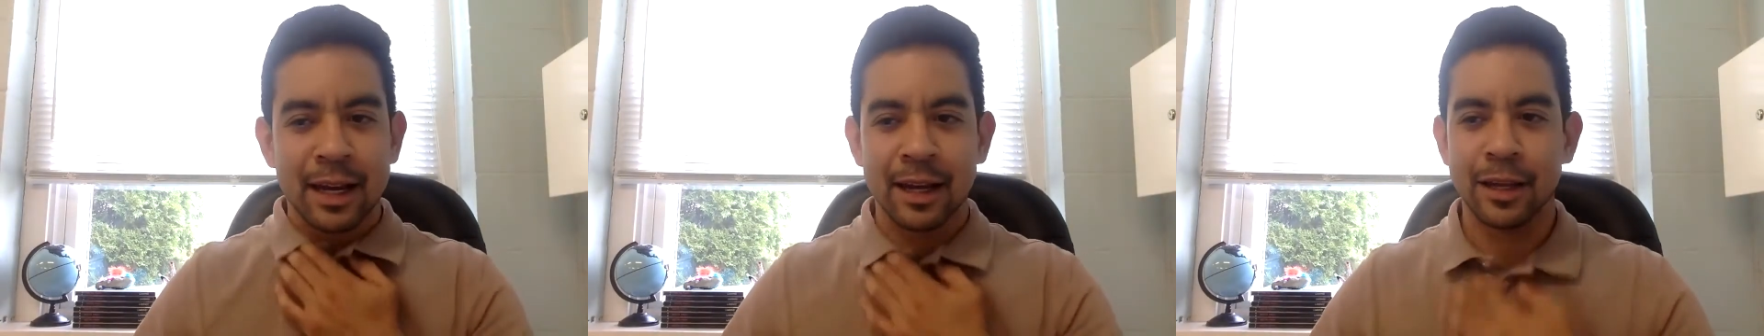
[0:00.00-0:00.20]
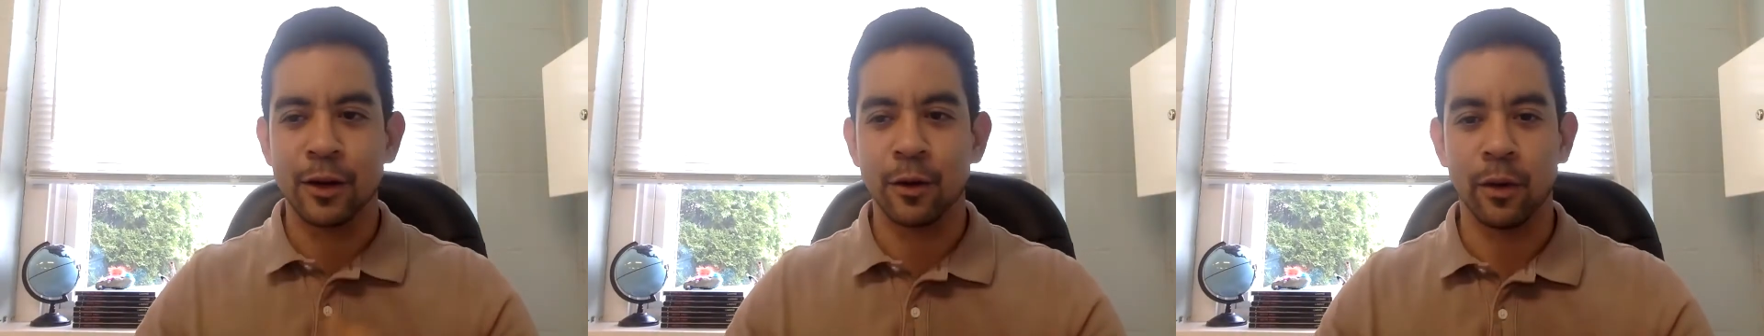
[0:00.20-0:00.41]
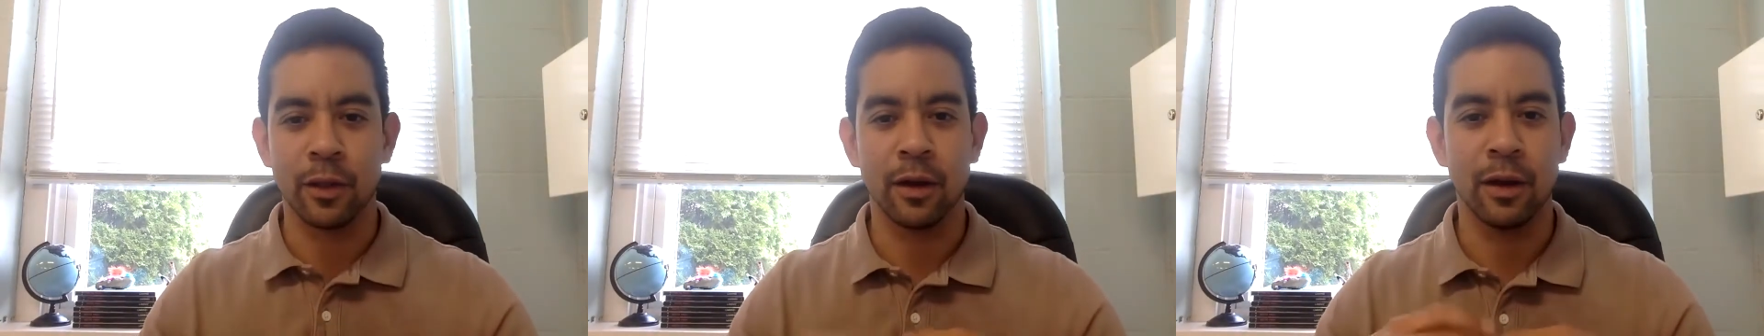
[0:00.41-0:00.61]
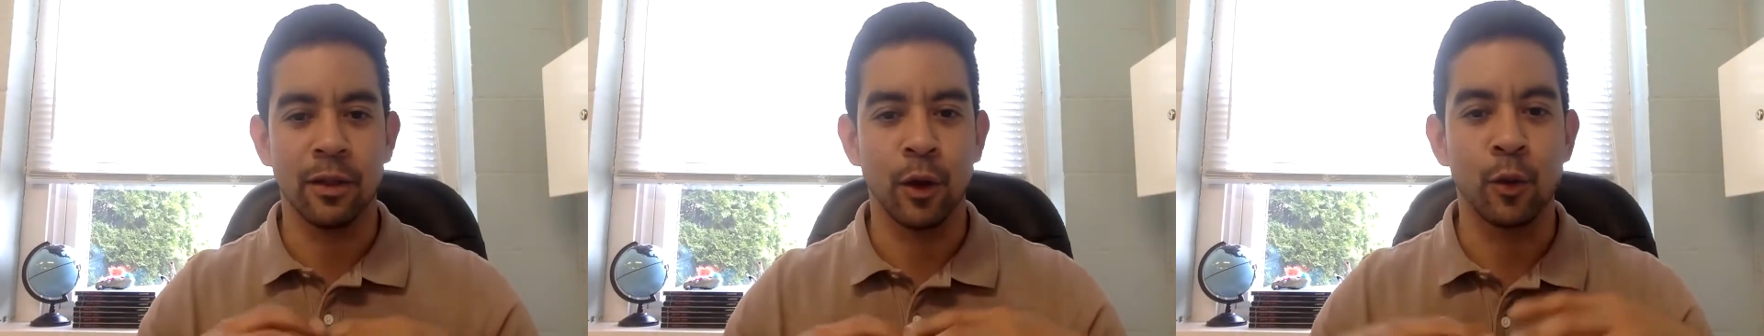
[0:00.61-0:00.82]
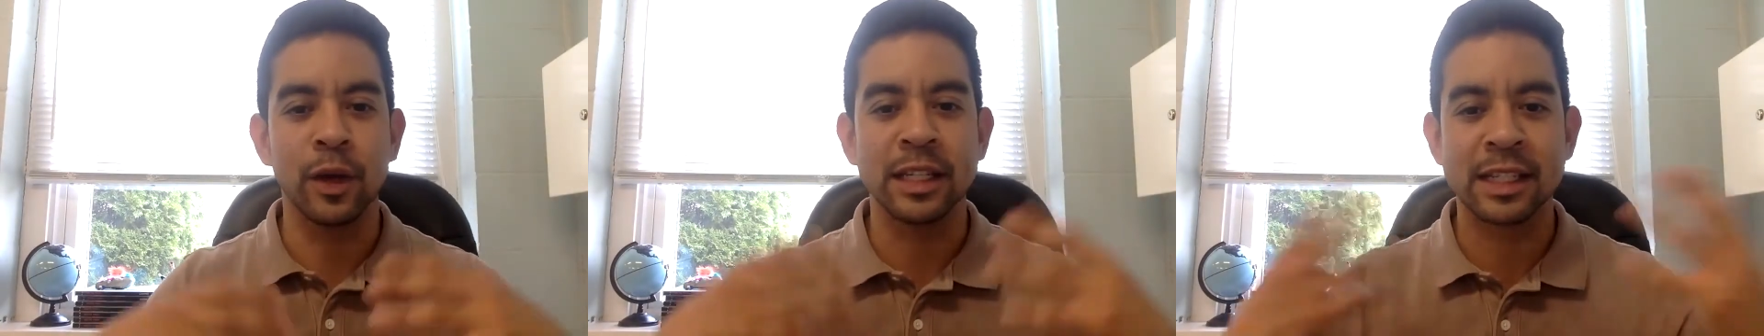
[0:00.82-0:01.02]

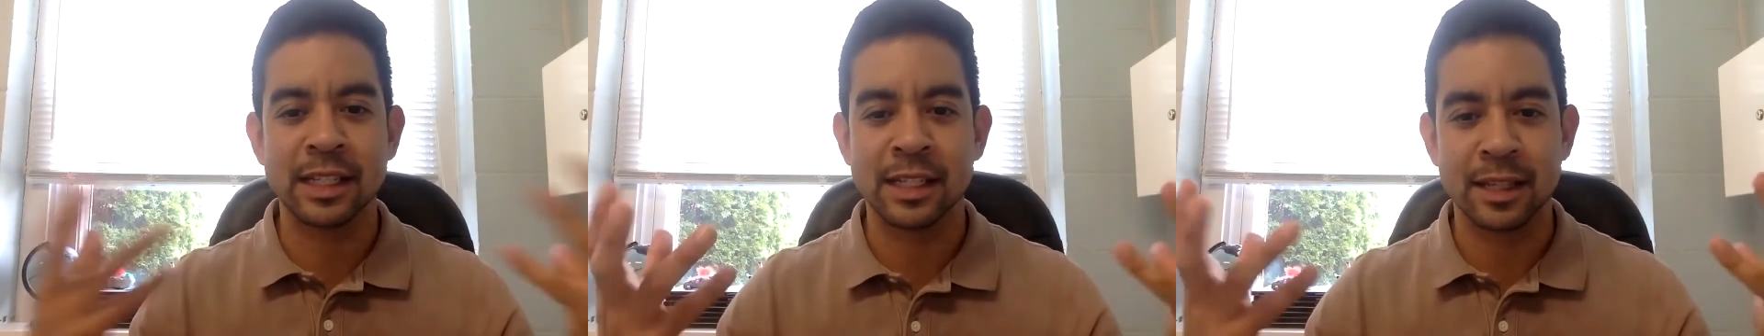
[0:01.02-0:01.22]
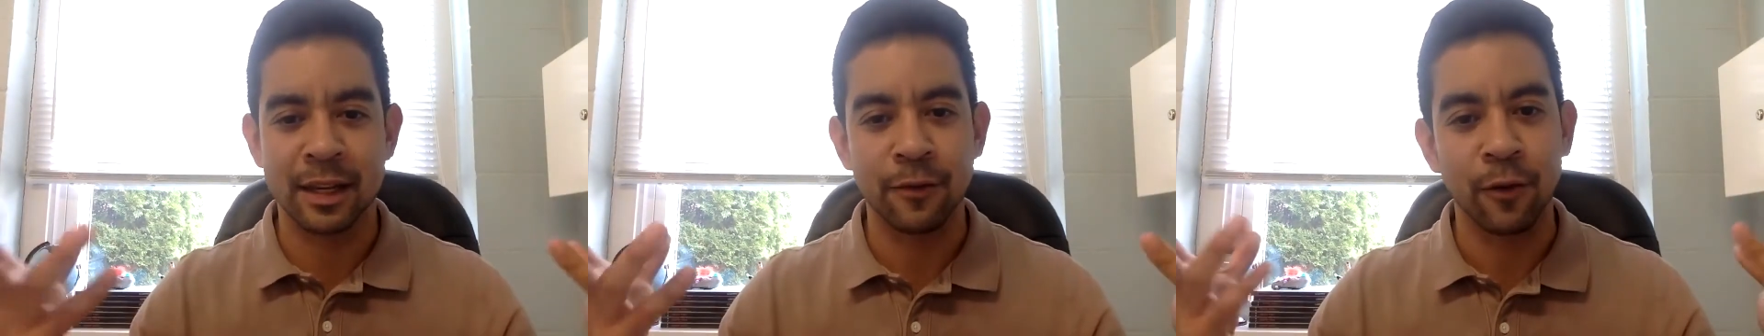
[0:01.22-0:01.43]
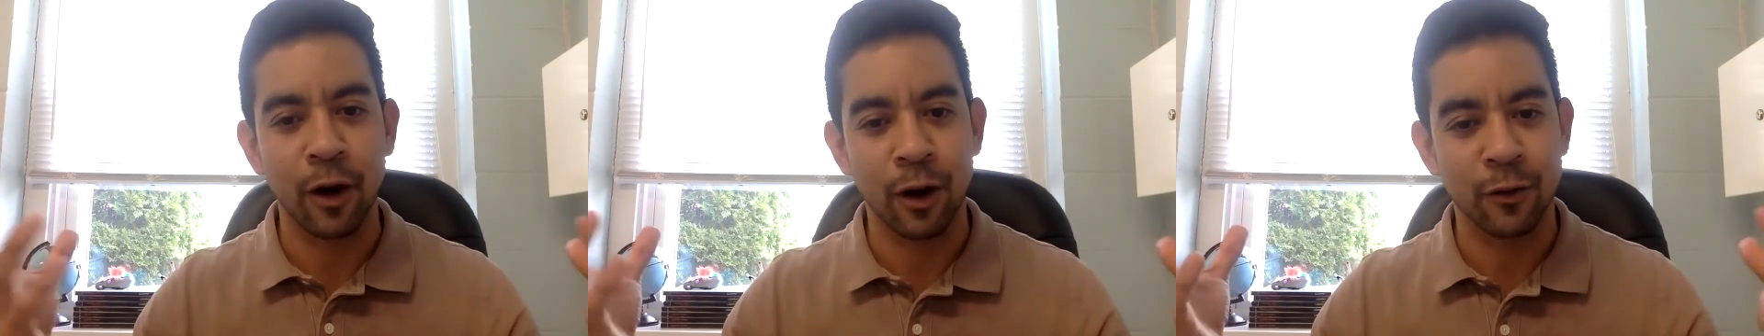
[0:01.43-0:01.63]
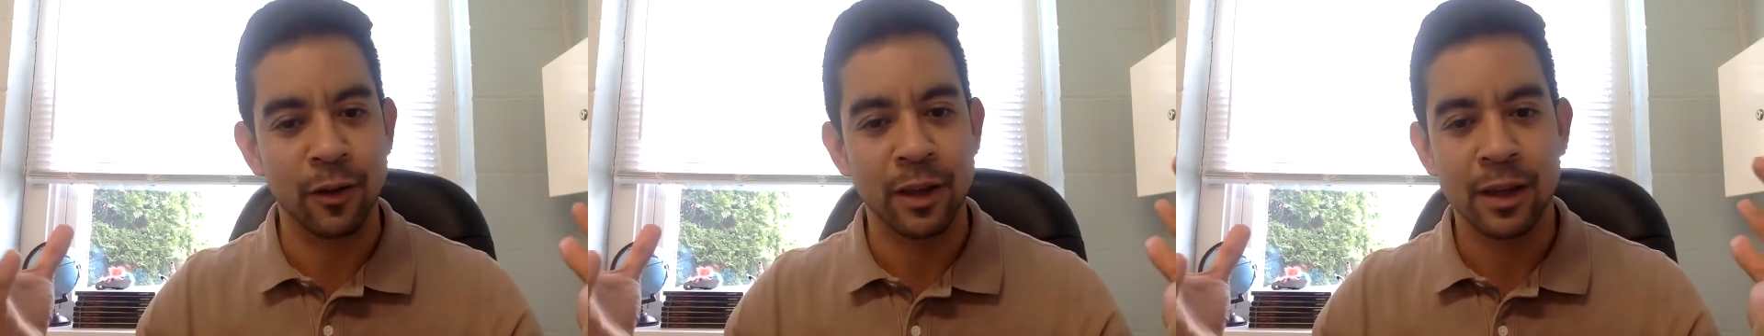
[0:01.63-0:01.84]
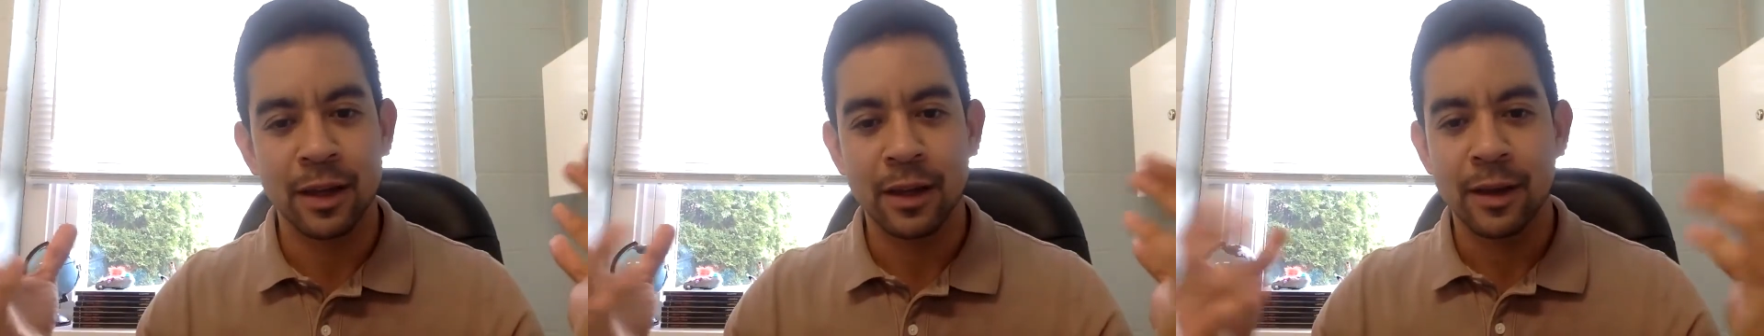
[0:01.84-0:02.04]
the risks involved.
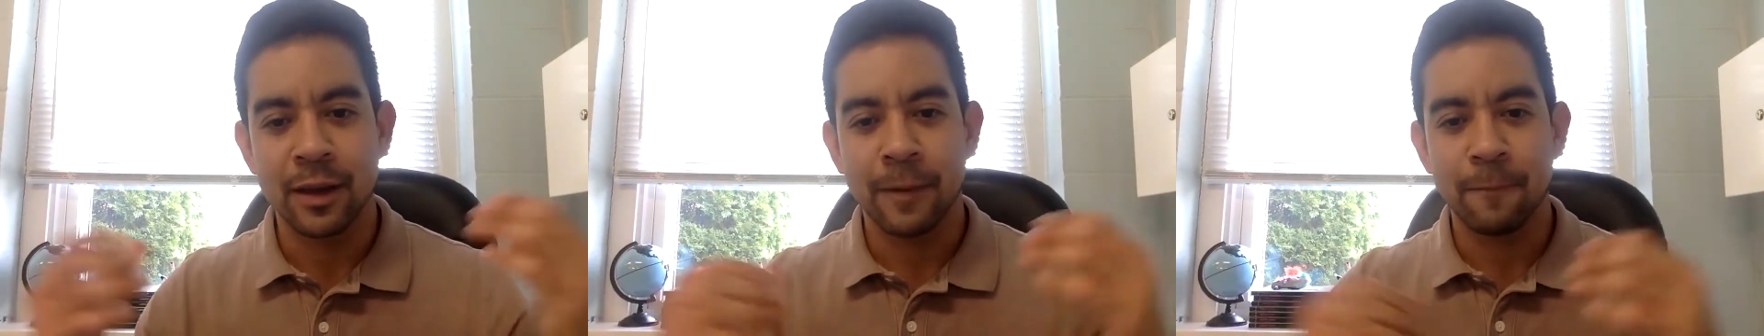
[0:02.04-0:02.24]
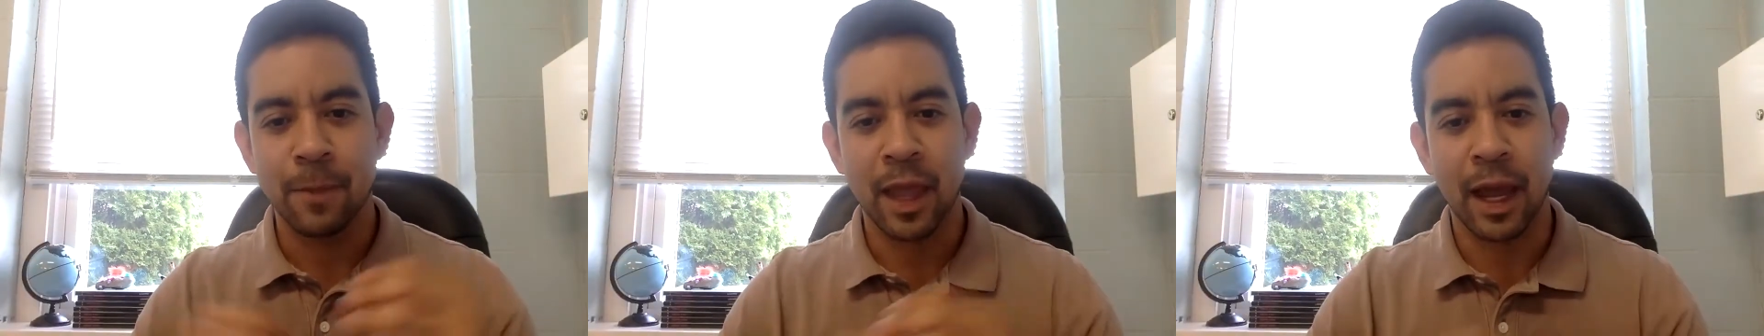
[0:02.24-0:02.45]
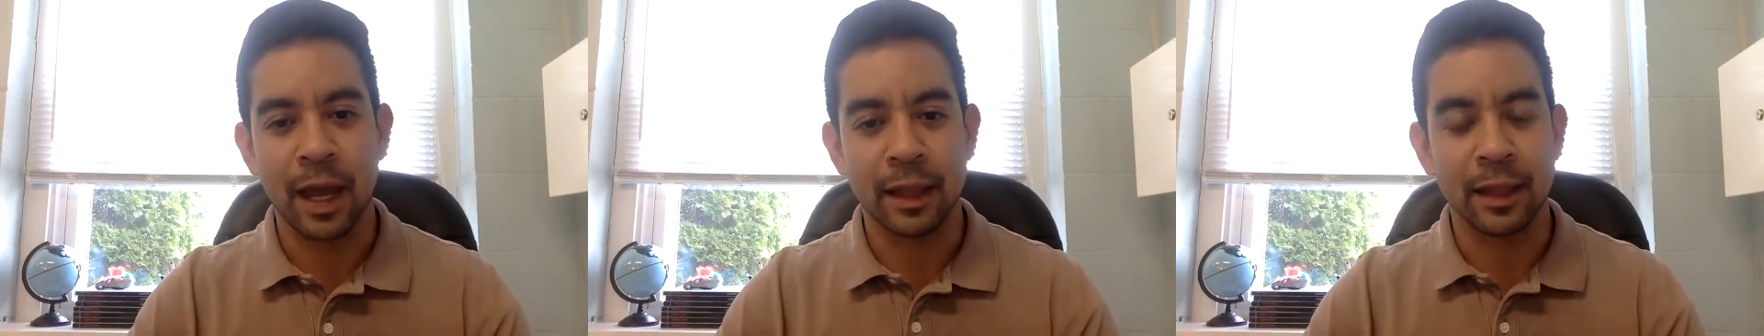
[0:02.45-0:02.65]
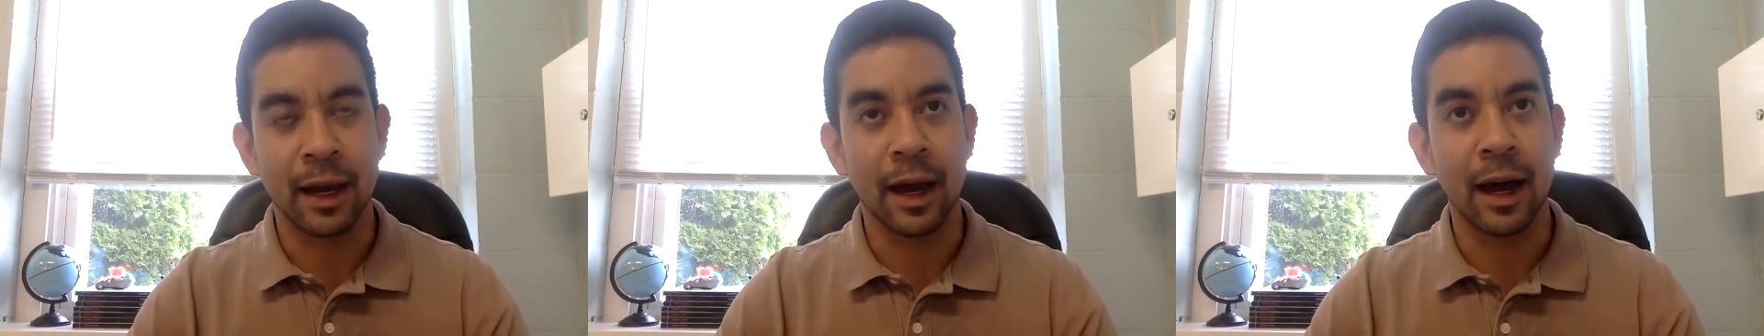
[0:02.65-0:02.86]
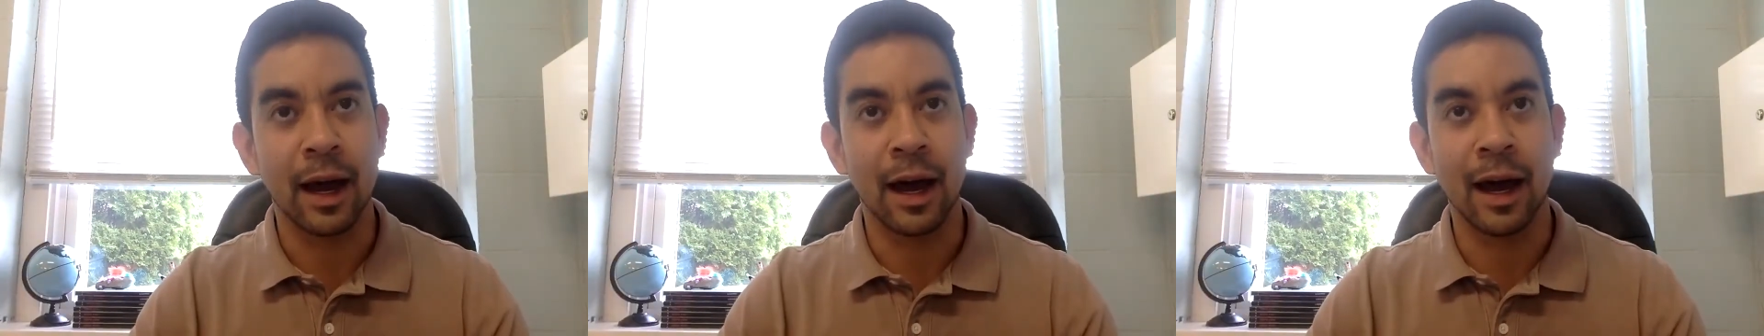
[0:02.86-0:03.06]
And
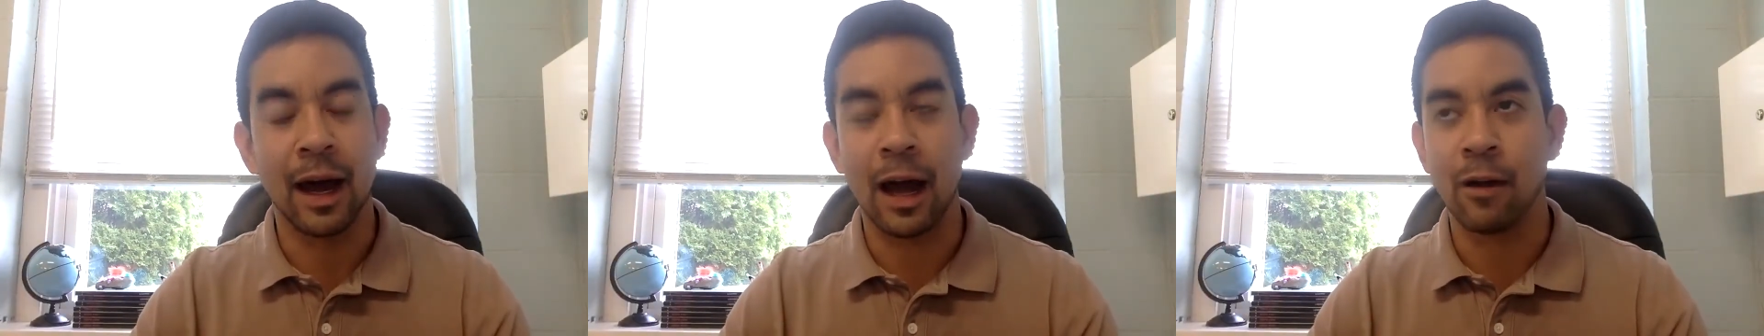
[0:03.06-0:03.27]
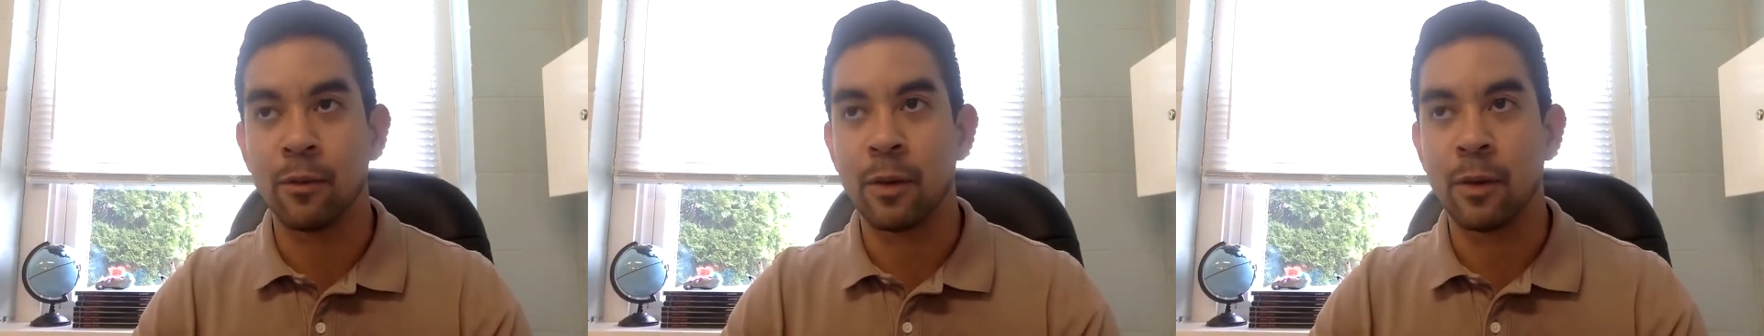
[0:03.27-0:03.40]
I